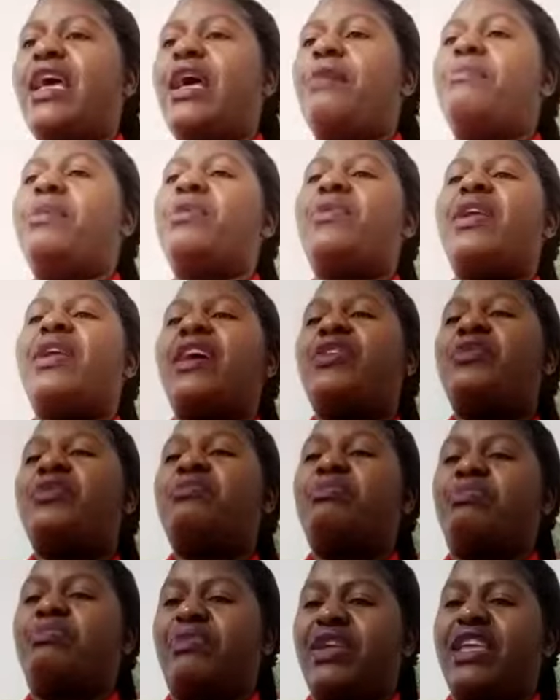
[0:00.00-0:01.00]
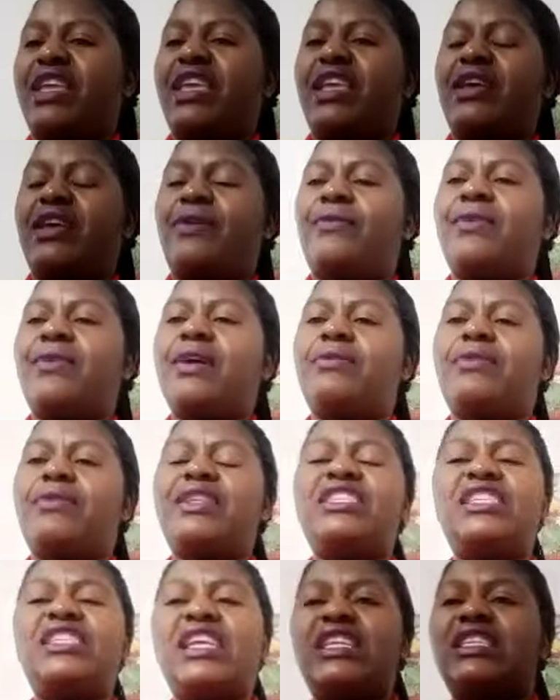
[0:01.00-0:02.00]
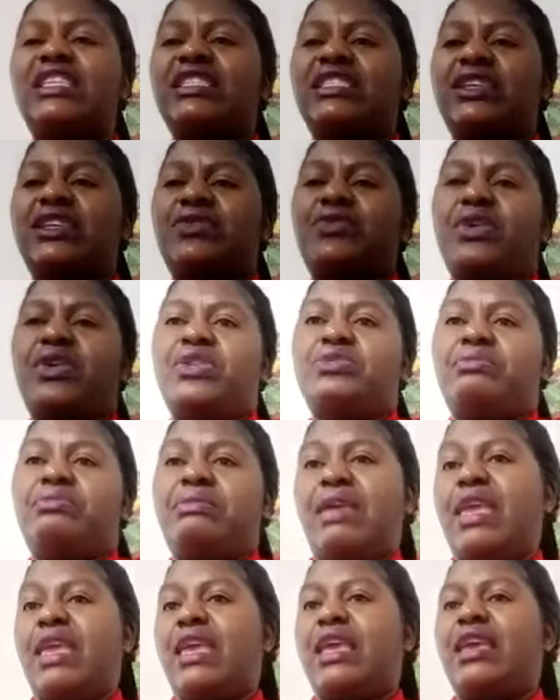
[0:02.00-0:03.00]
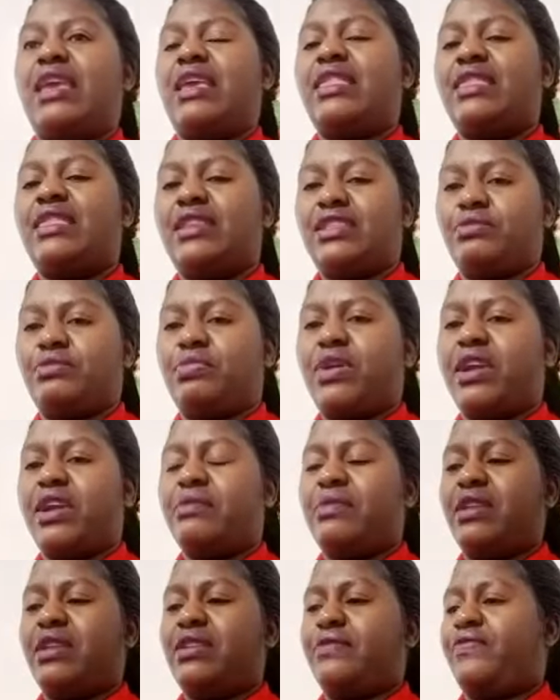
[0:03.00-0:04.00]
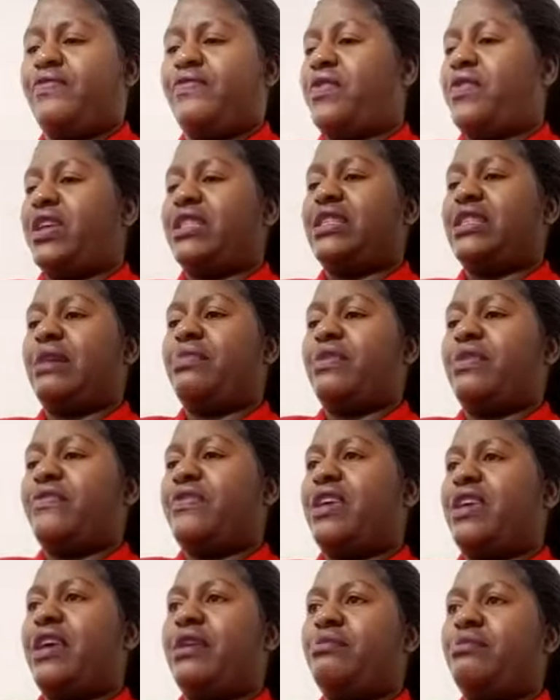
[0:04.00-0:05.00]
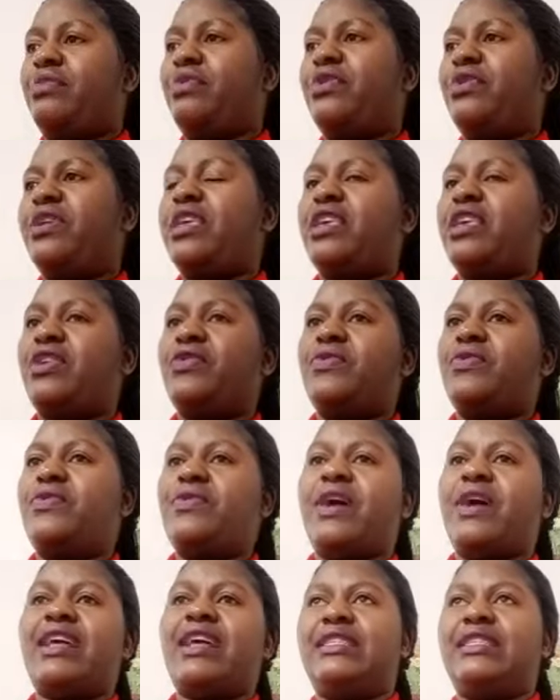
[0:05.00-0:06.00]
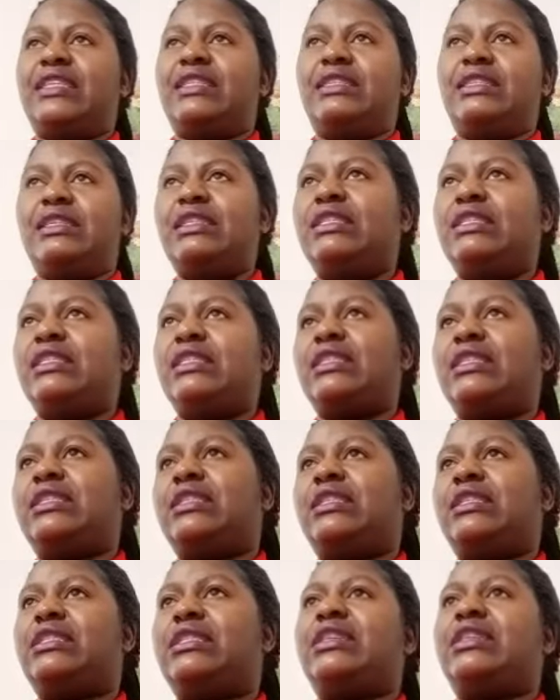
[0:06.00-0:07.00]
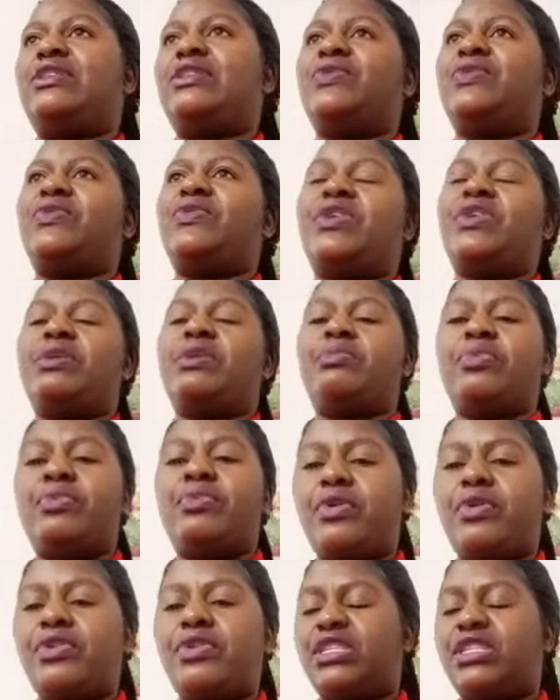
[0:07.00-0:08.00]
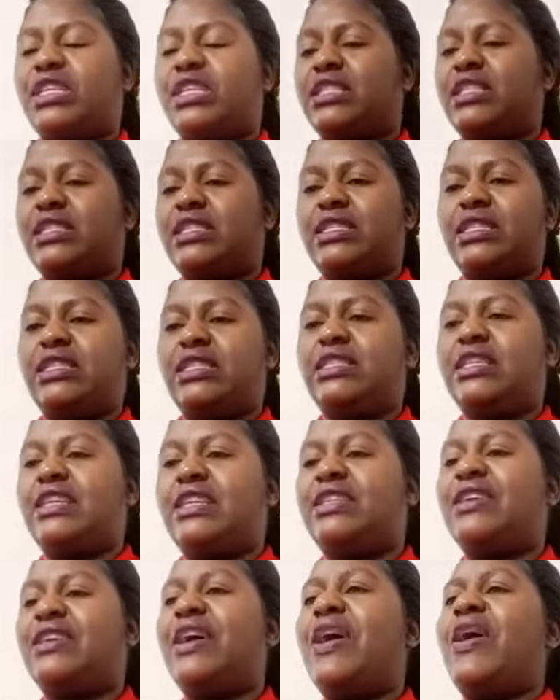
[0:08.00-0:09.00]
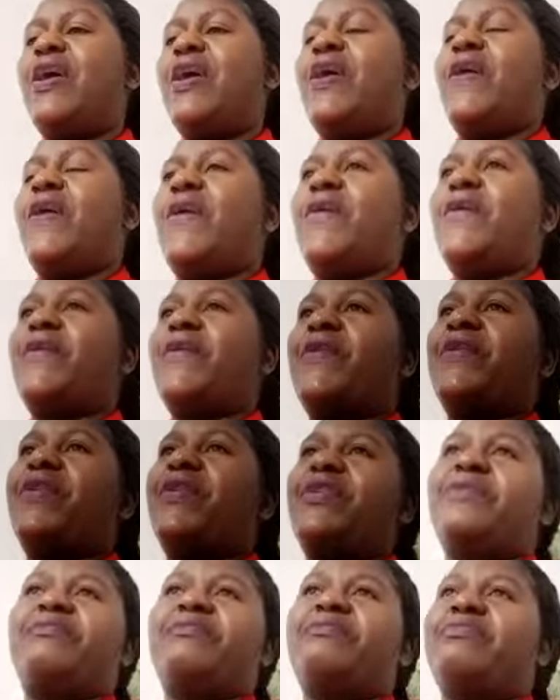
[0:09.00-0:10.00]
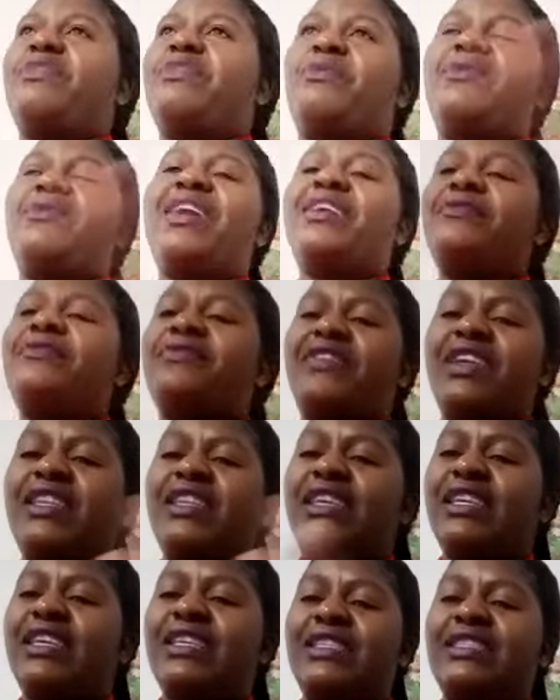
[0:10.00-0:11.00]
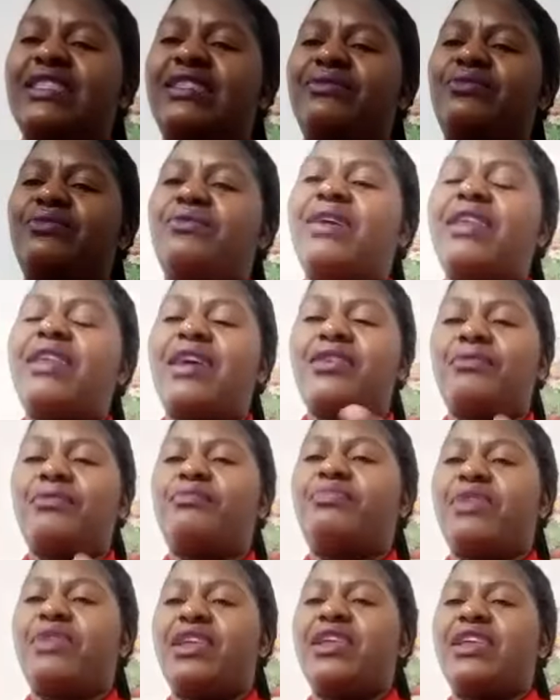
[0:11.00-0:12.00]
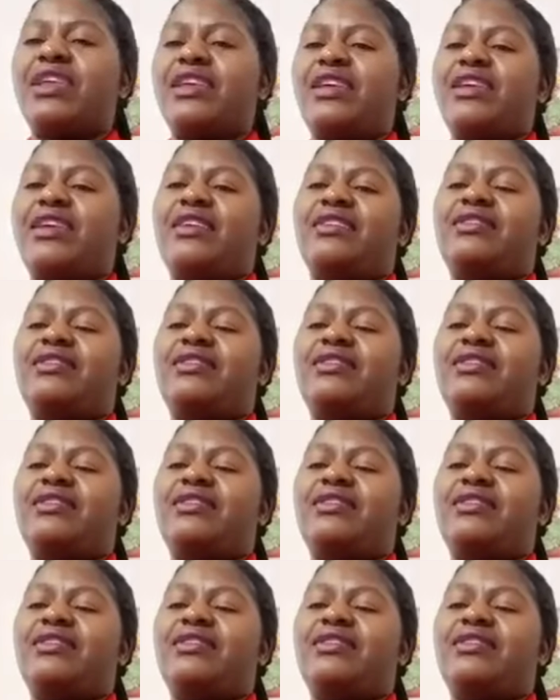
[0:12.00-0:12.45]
But what are you bringing? What changes are you going to make in the department? For example, if they are employing you as a teaching assistant or a project assistant or whatever it is, what are you bringing?